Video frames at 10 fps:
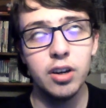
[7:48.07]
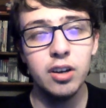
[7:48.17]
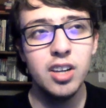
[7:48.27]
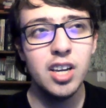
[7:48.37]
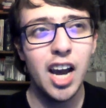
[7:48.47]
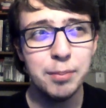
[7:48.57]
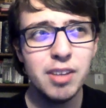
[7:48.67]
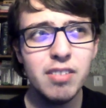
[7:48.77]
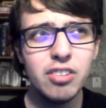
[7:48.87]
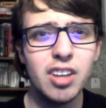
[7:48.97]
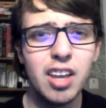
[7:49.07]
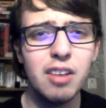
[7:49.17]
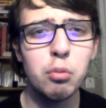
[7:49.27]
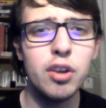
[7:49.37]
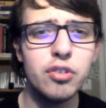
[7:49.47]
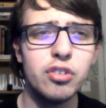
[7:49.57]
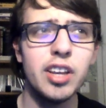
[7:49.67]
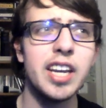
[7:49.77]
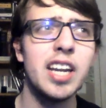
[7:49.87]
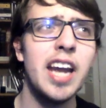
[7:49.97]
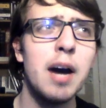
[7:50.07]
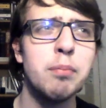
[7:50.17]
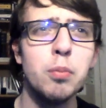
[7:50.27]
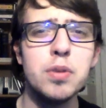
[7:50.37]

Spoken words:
I believe this was like an Apple